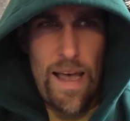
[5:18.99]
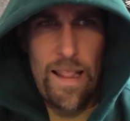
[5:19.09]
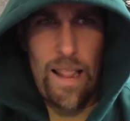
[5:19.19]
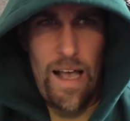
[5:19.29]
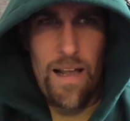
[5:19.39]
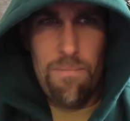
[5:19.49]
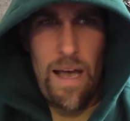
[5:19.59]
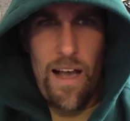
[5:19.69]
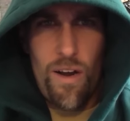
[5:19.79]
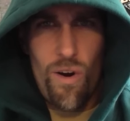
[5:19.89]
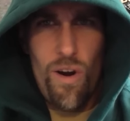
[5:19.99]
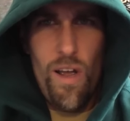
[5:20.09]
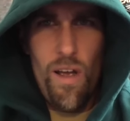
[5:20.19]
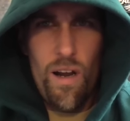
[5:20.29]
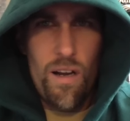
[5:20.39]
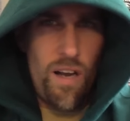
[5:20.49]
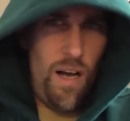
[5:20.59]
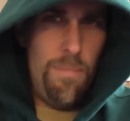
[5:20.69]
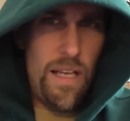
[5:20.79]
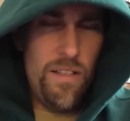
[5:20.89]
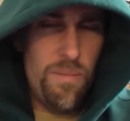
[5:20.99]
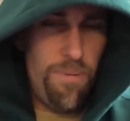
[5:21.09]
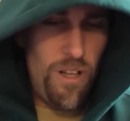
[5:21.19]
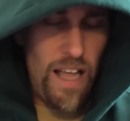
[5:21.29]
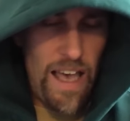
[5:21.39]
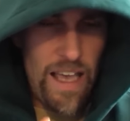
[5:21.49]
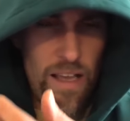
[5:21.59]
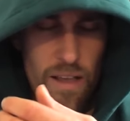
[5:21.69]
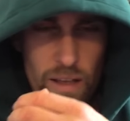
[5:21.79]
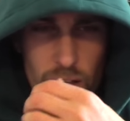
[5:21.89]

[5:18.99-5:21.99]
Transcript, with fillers: at linebacker come into play?